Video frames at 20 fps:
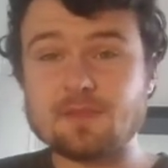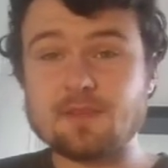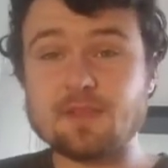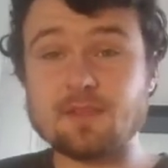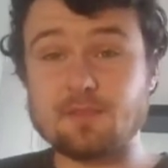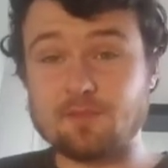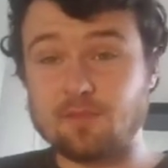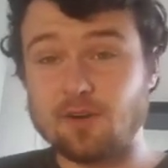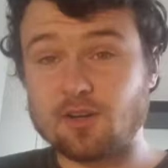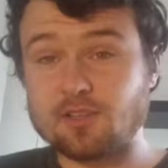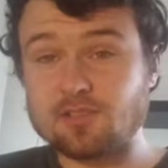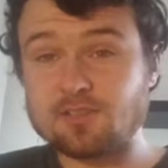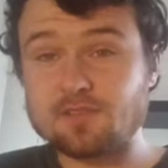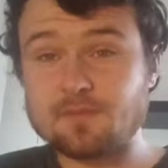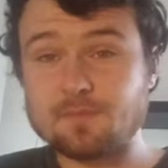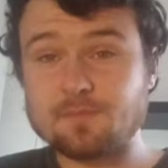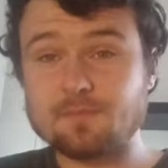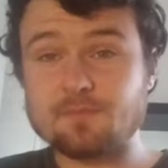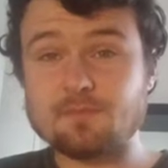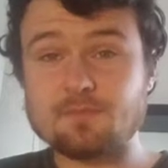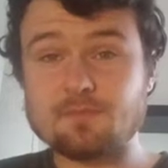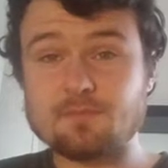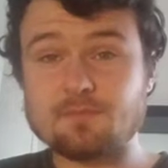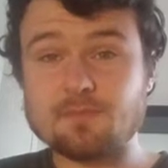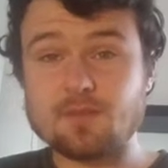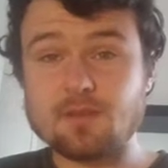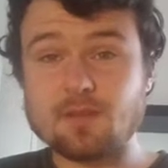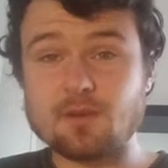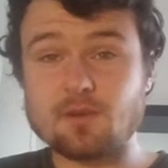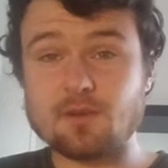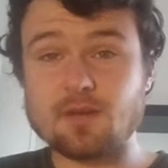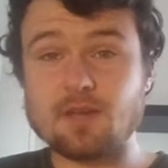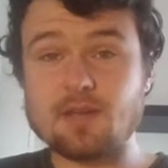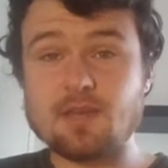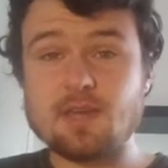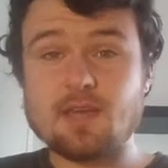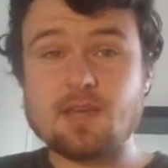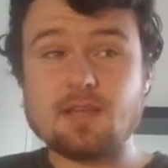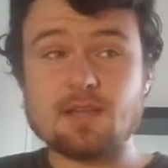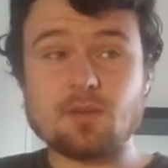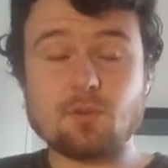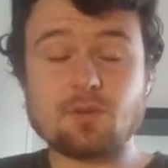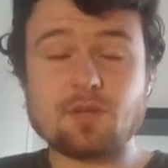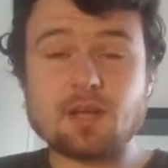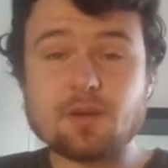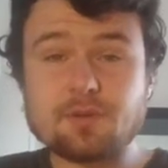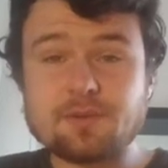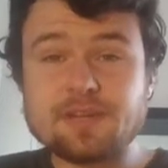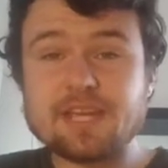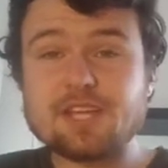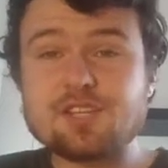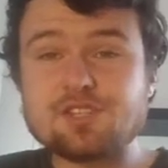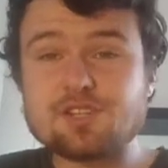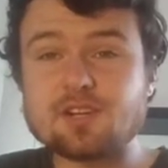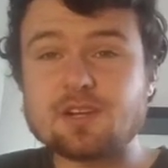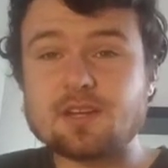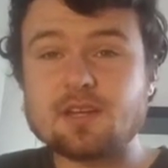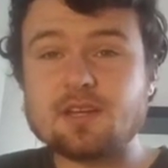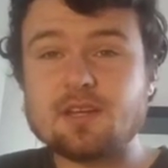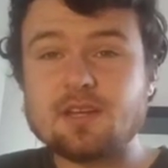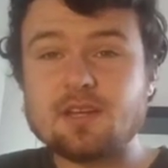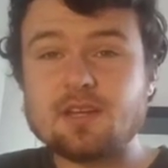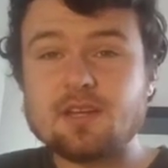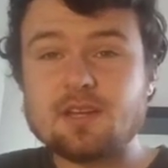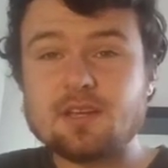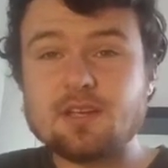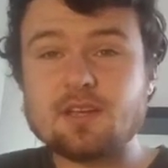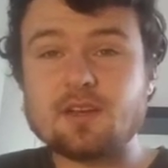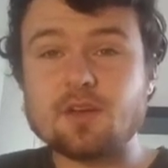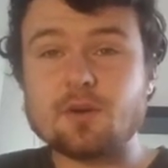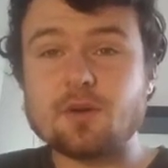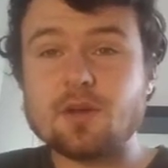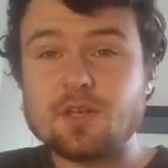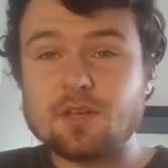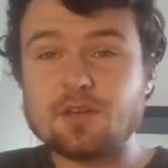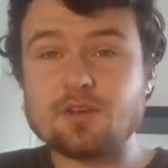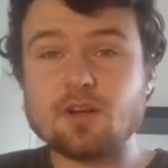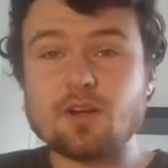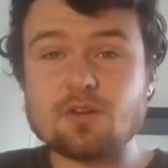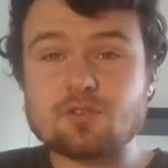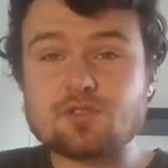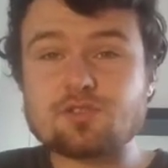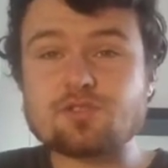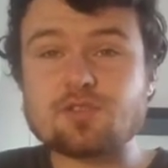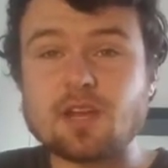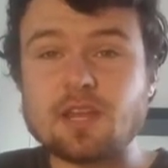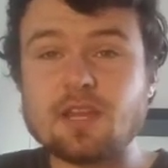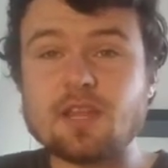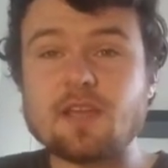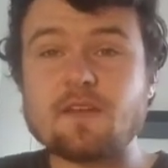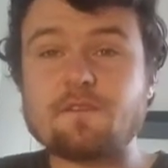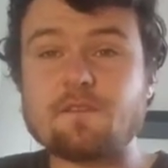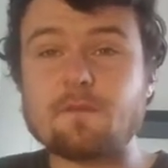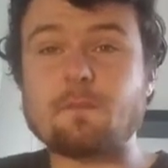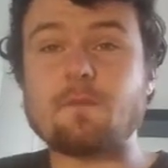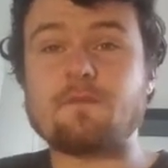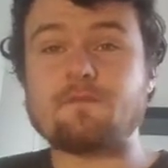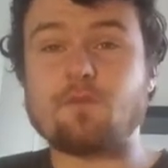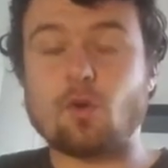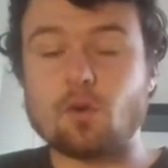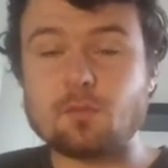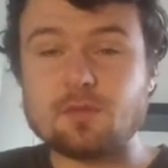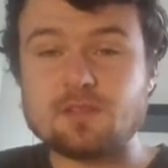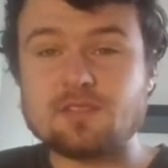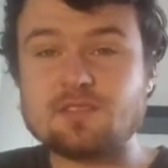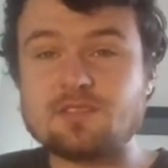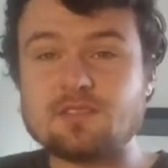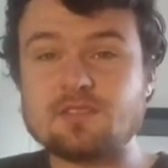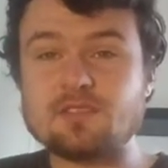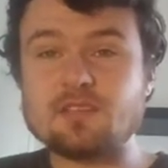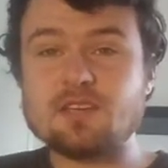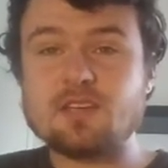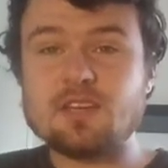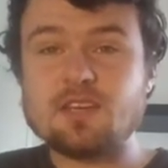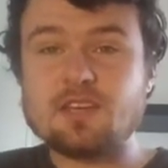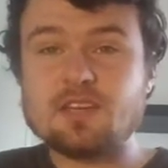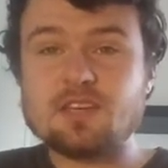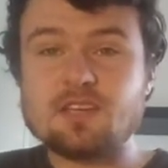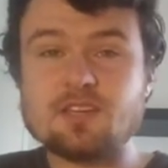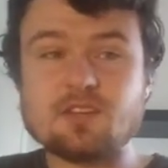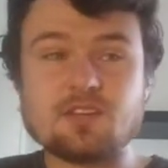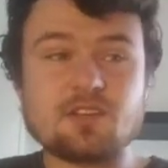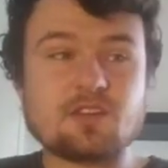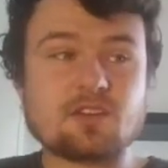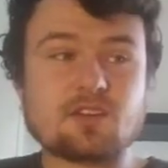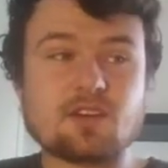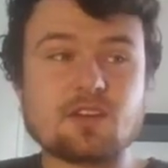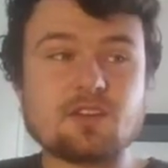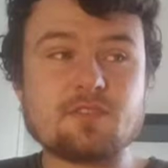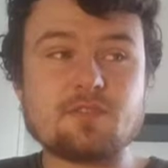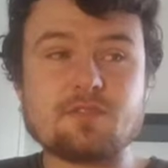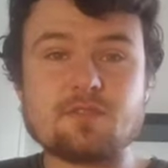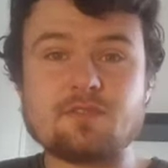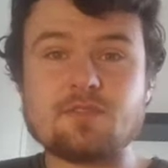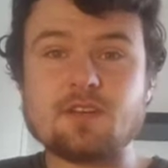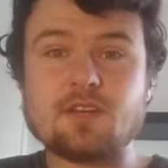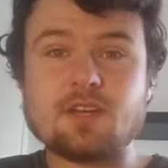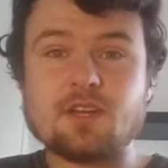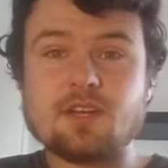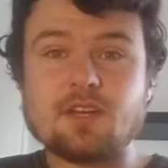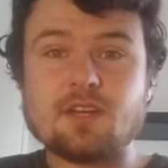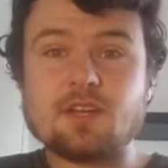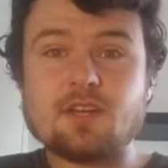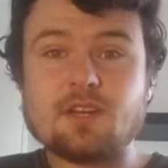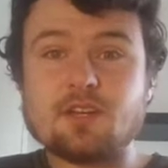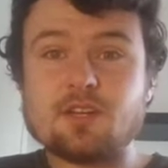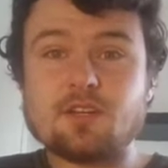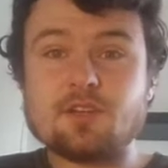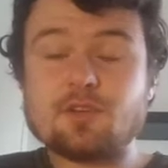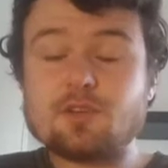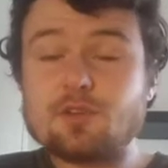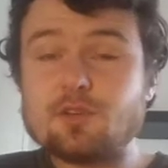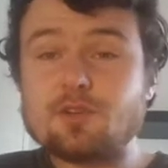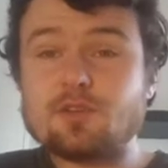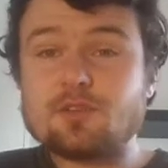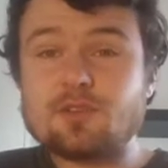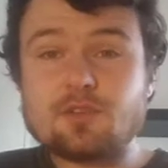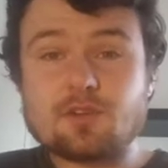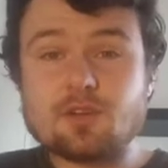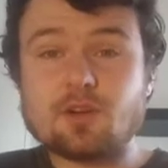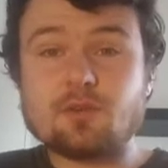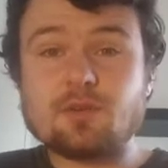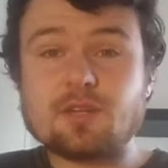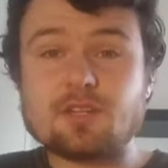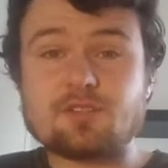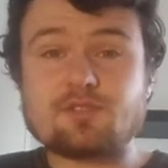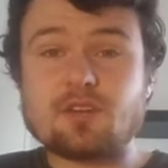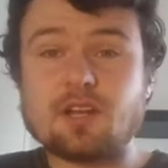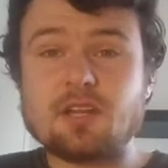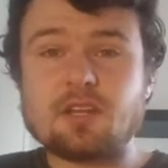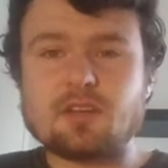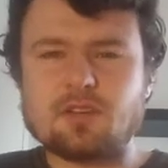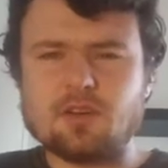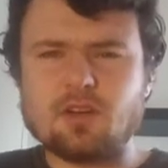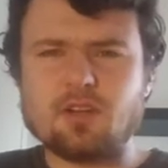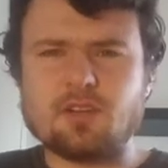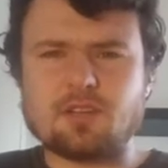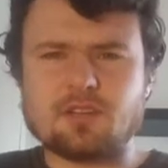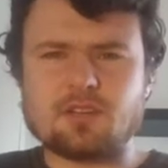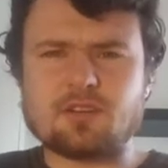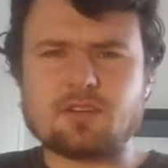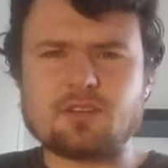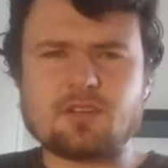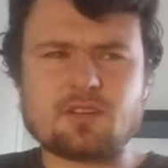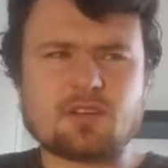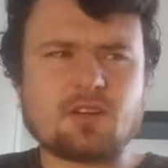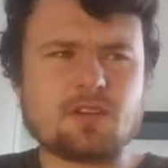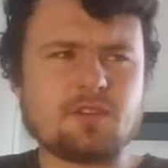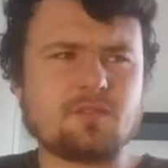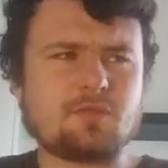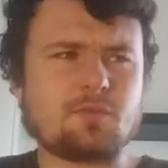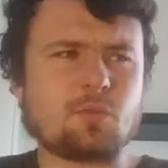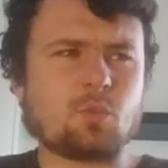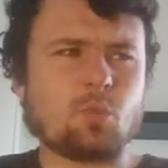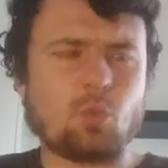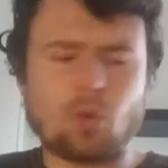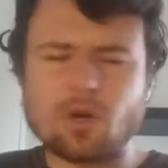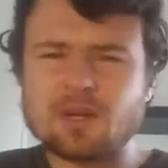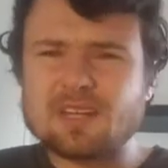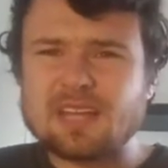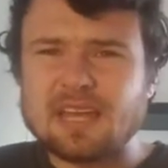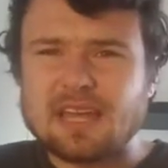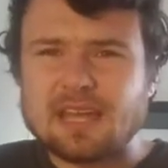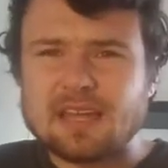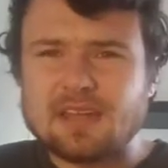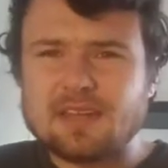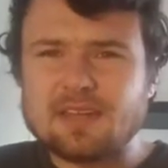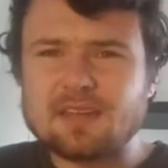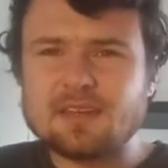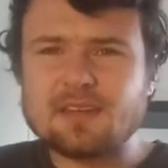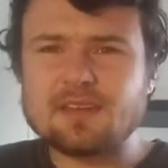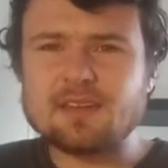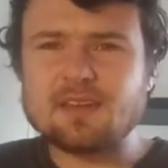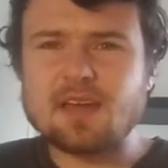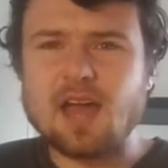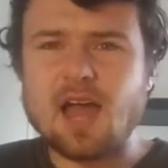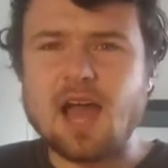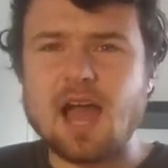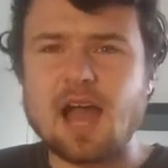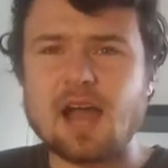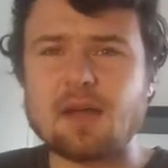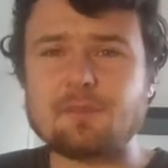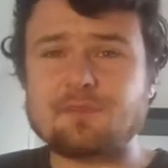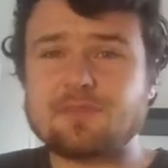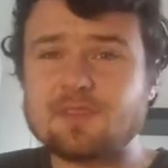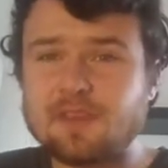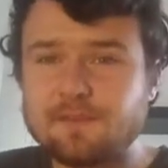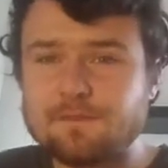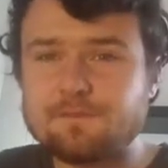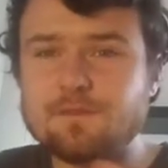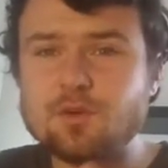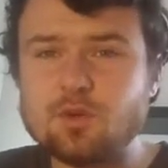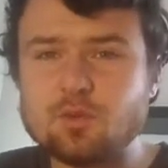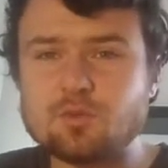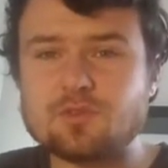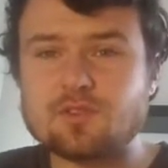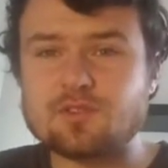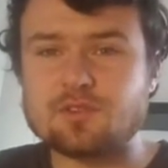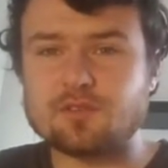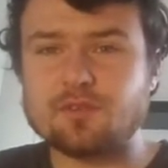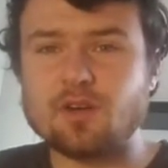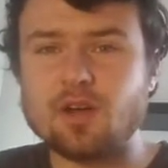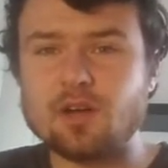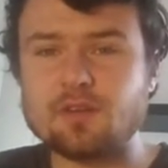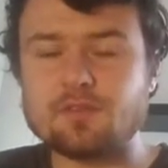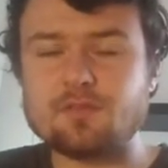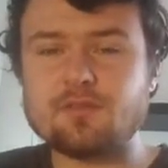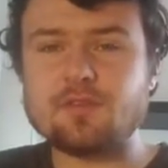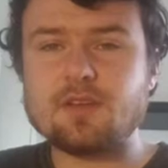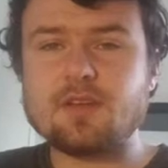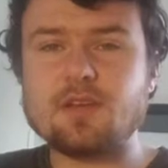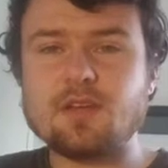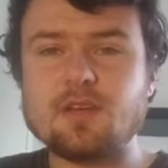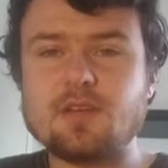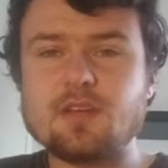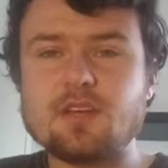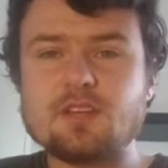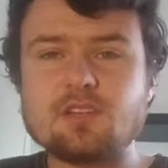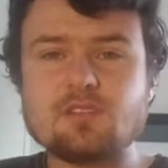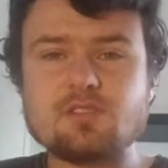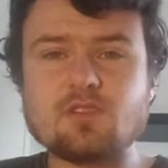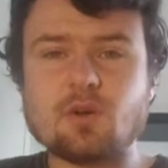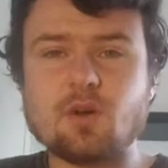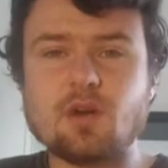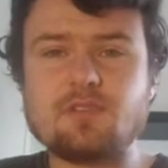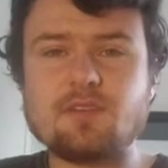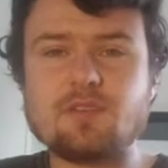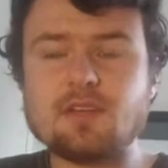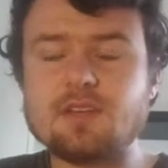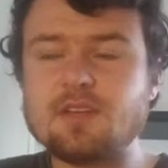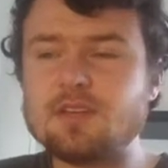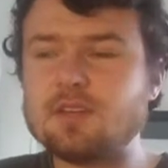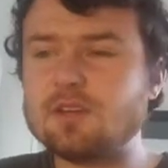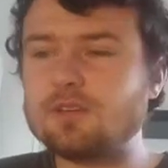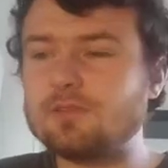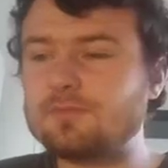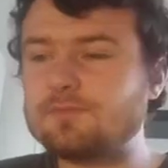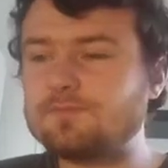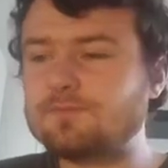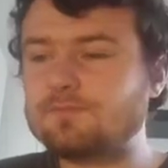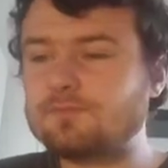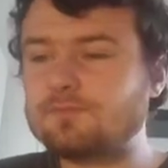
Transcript: in forest. Okay, and when you're out in nature, you're not training for performance. You're kind of you're not really training at all. You're kind of working to get food to survive. So I think the